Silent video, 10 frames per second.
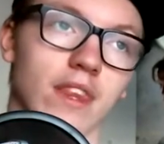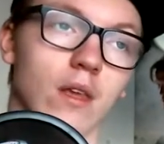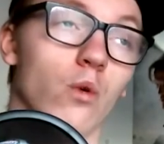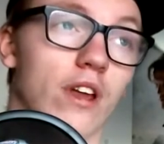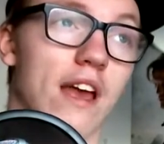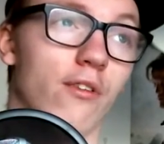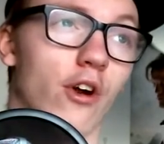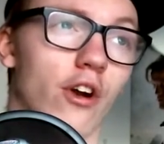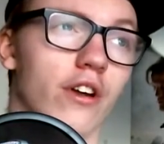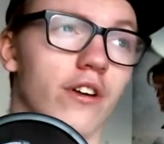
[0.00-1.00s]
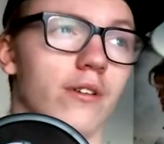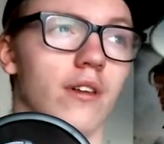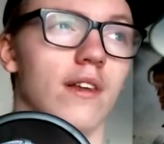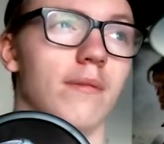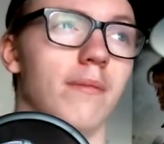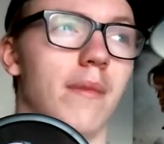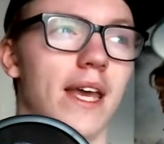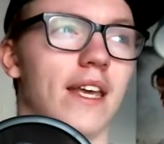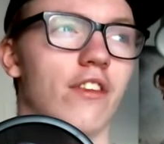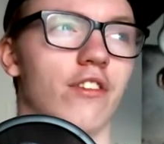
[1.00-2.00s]
would ever
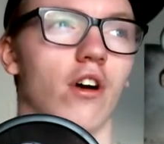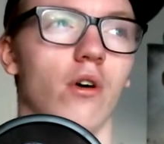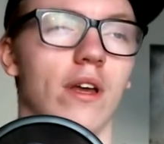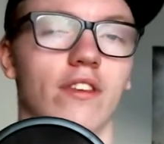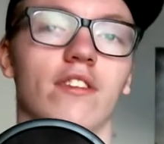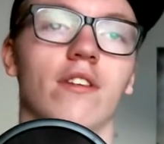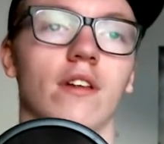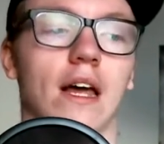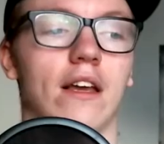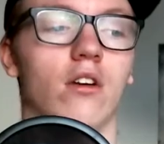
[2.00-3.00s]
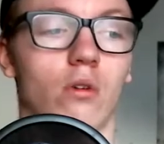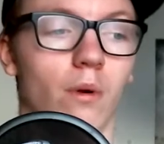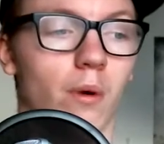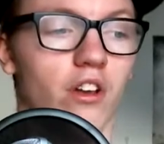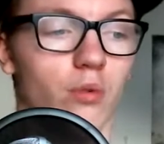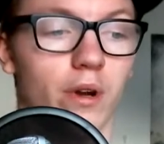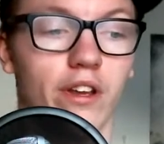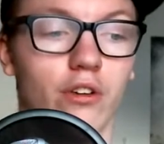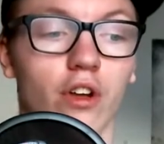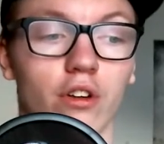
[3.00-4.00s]
make it so it's like Overwatch, where
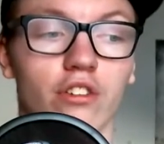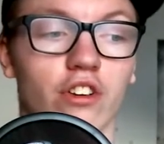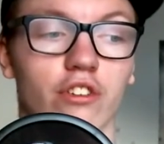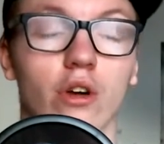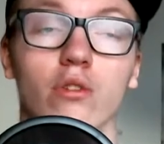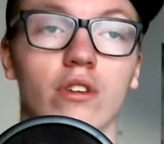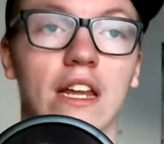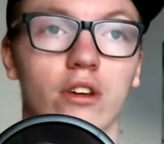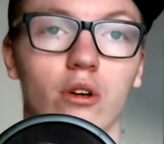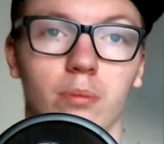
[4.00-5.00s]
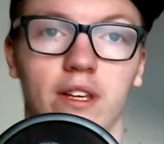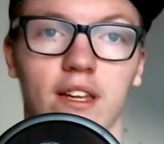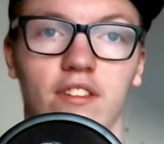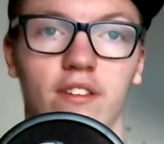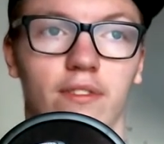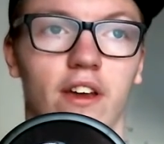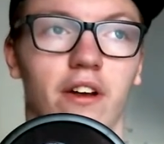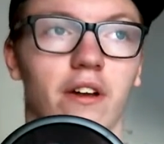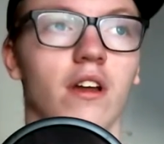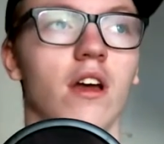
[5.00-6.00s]
you don't get duplicates if
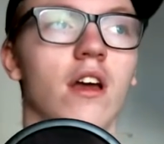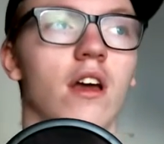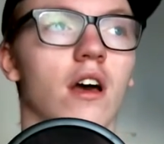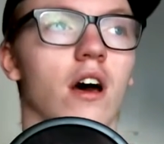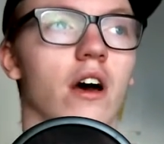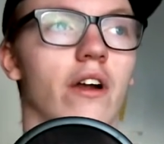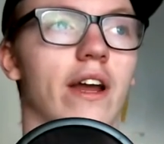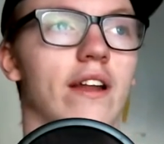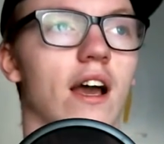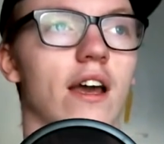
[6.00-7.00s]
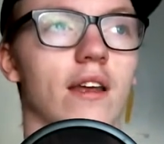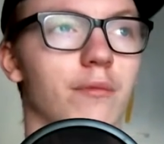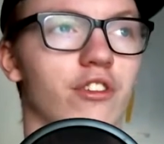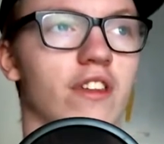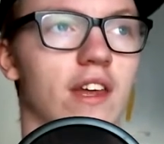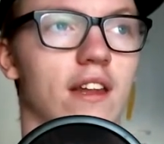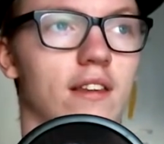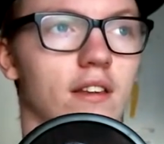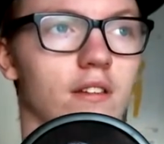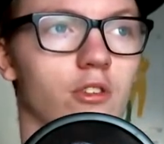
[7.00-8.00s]
there are any items in that
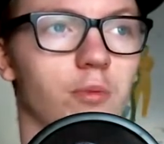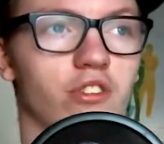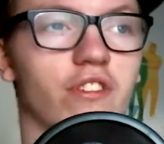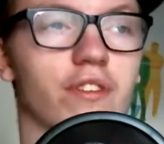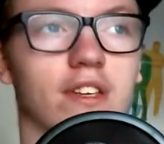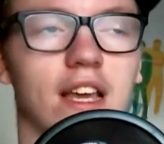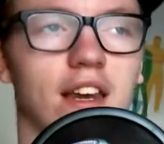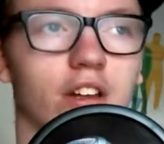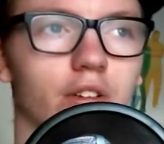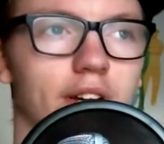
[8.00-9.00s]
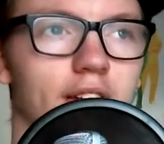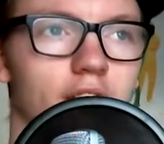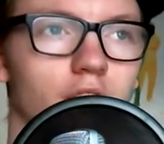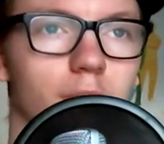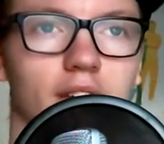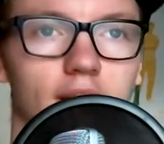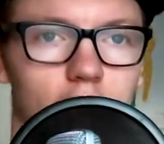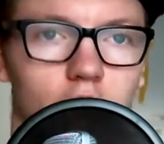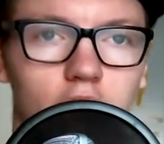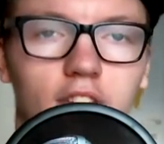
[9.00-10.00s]
specific category to be
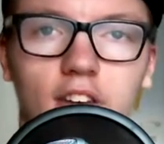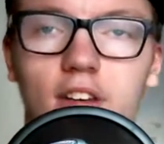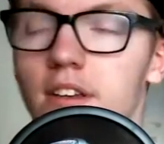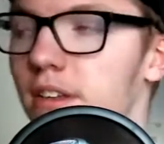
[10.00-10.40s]
gotten.